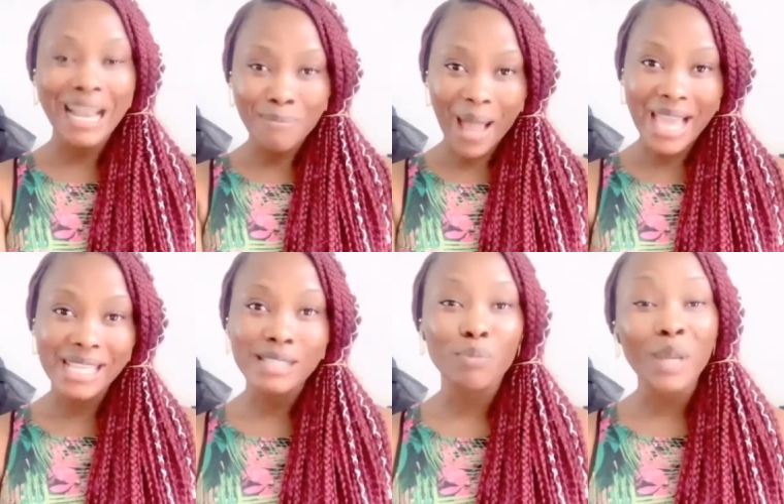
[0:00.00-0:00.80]
and
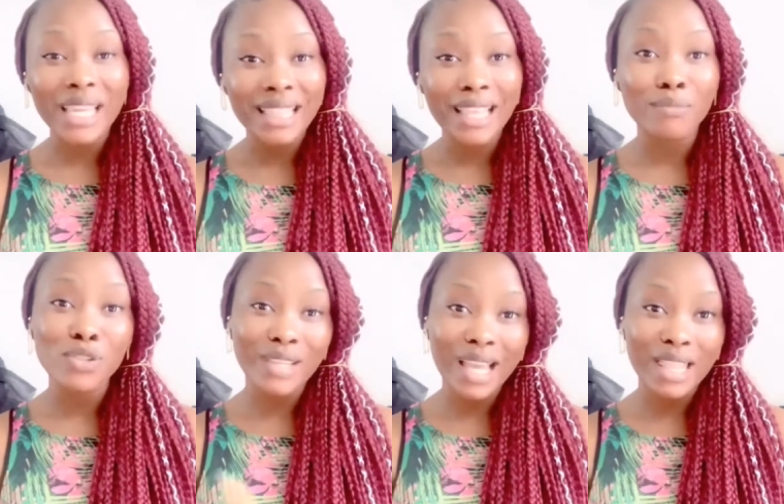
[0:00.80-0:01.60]
buyers, bringing them
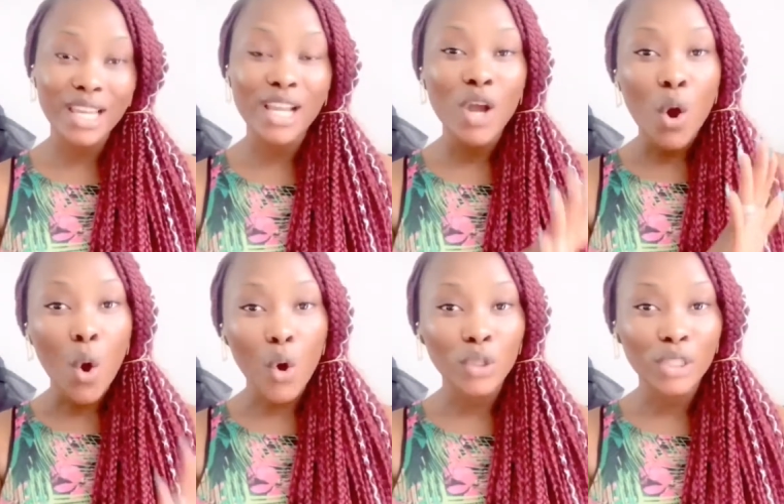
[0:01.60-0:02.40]
together
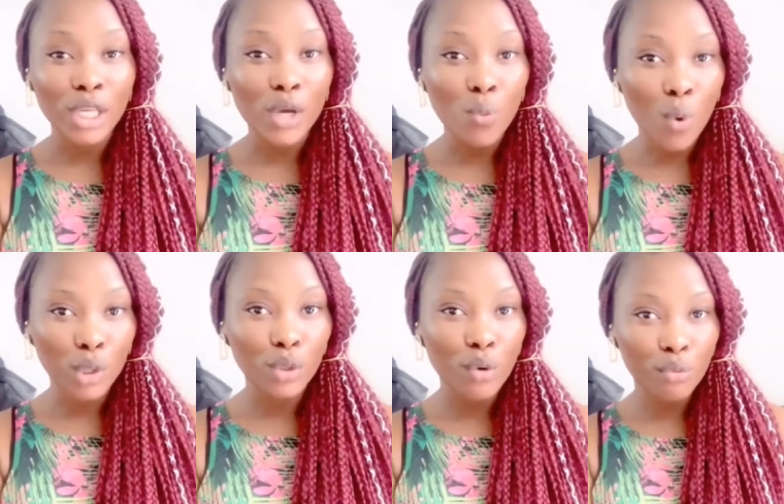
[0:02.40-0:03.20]
under
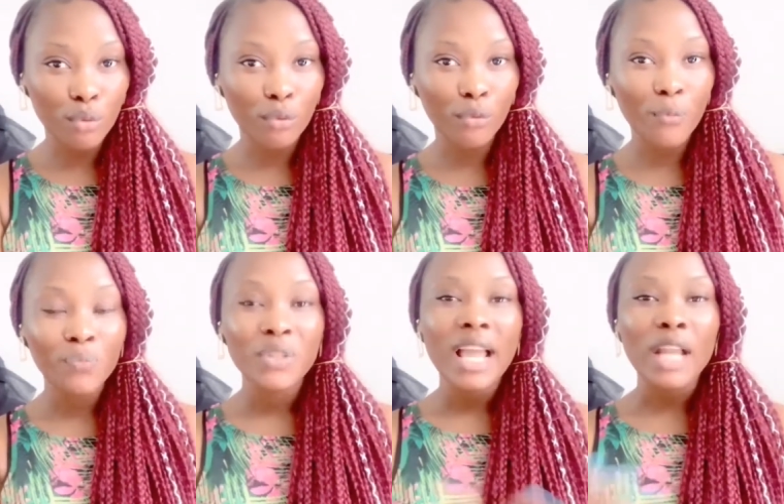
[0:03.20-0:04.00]
one roof
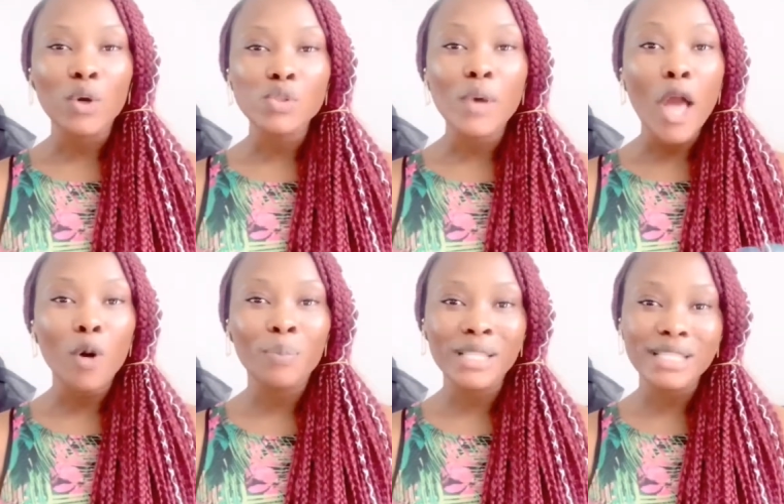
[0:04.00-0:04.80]
and also
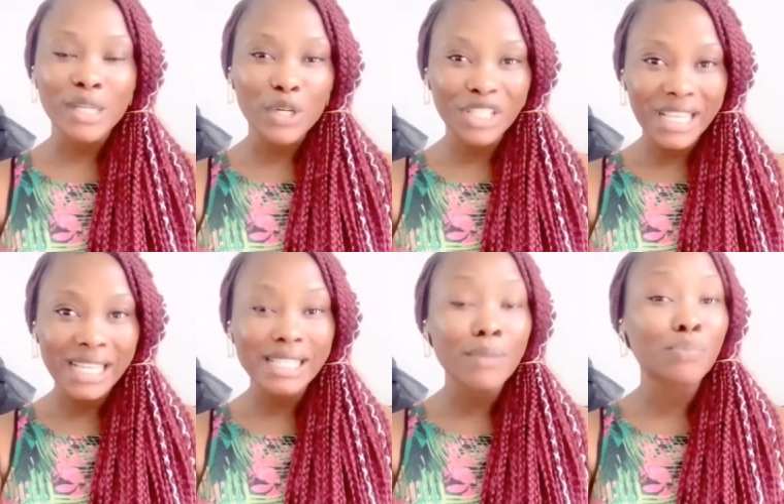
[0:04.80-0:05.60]
helping to
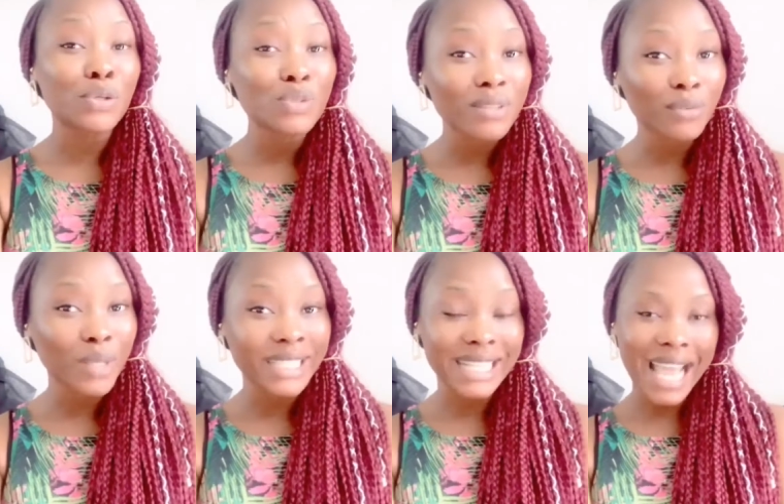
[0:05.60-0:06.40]
create a beautiful and an